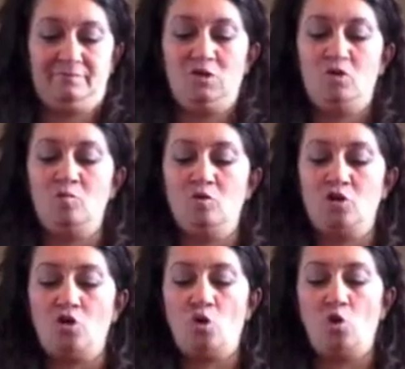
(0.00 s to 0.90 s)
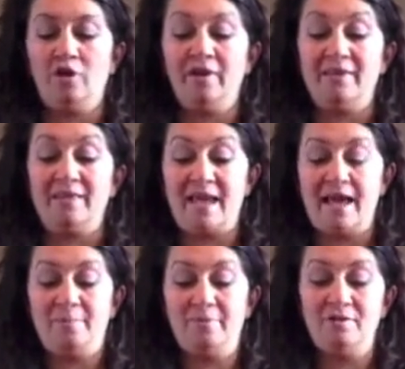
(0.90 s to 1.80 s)
No more coring the
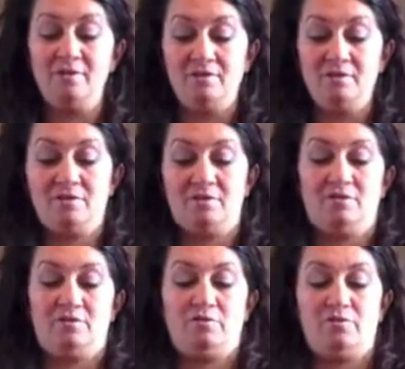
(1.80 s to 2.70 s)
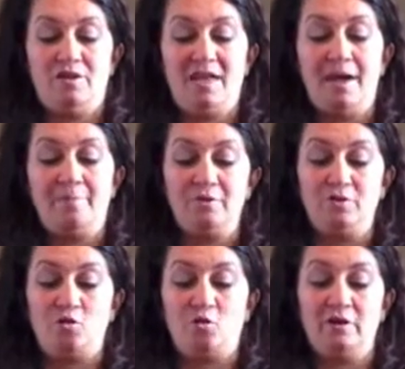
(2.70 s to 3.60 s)
apple through the apple
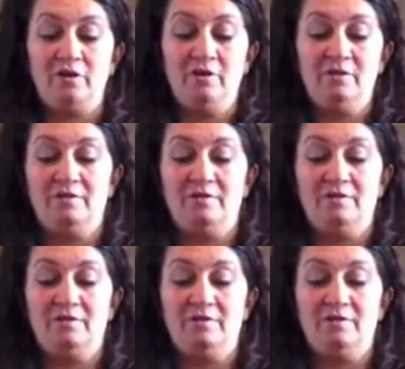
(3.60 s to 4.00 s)
core.